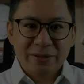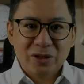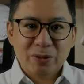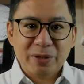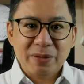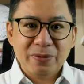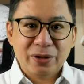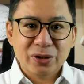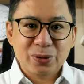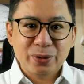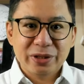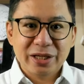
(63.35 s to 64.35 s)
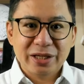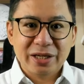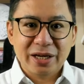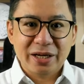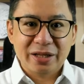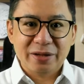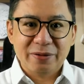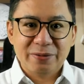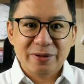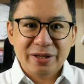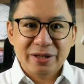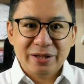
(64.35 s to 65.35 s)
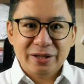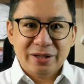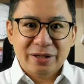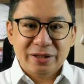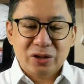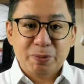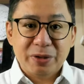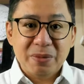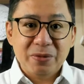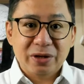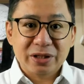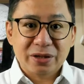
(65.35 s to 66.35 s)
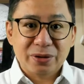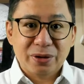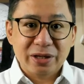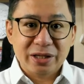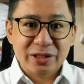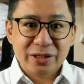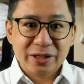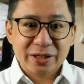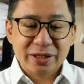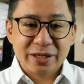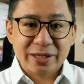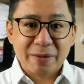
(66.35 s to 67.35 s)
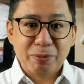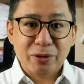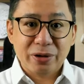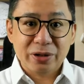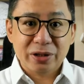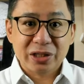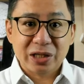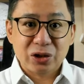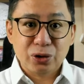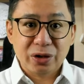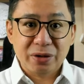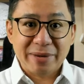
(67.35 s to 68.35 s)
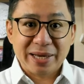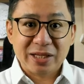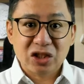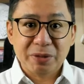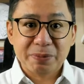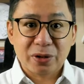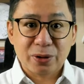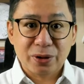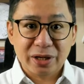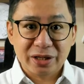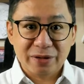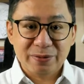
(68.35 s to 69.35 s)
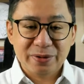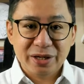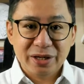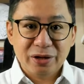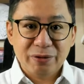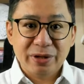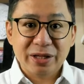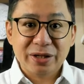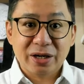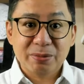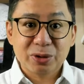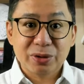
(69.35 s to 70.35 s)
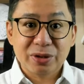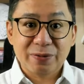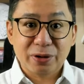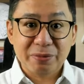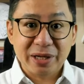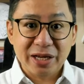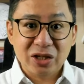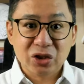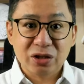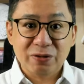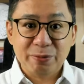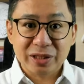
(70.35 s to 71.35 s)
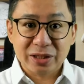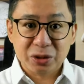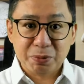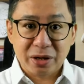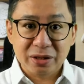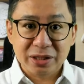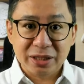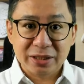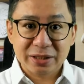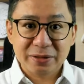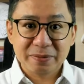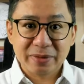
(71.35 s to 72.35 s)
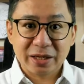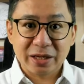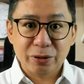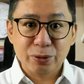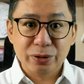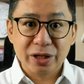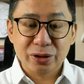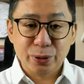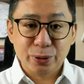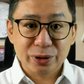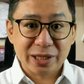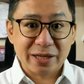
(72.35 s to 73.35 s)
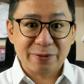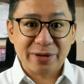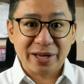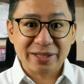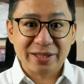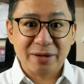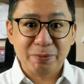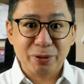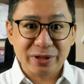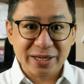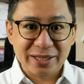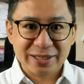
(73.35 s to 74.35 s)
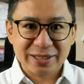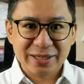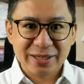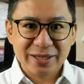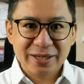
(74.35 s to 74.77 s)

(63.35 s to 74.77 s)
The Supreme Court ruled in the negative. The Supreme Court acknowledged that employers enjoy management prerogative when it comes to the formulation of business policies, including those that affect their employees.